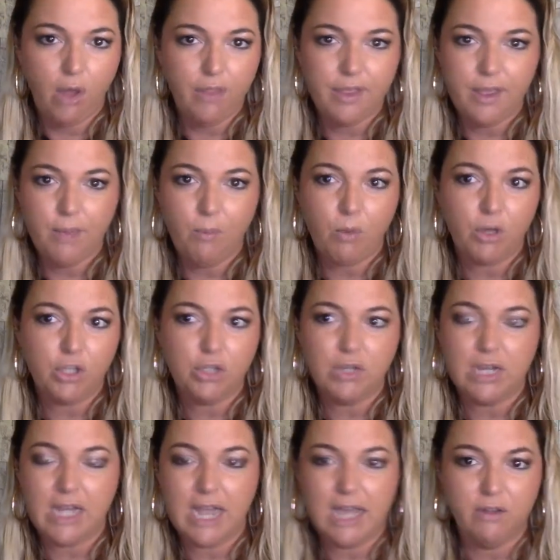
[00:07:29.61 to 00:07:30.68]
them where you can
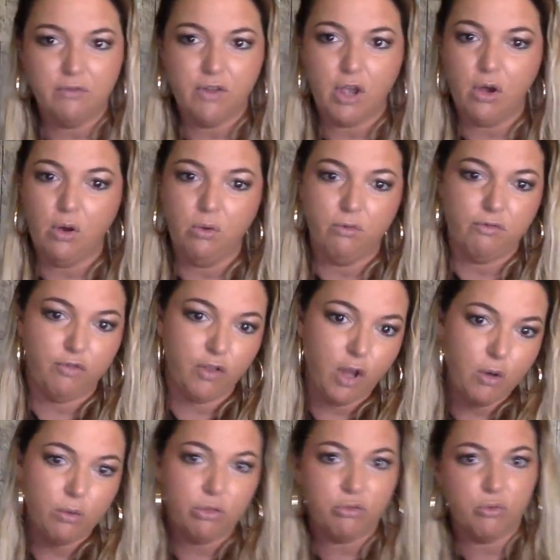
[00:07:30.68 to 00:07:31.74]
kind of
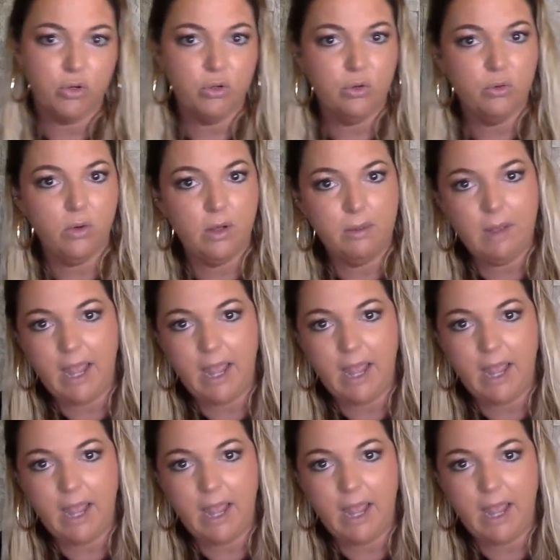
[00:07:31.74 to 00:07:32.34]
float through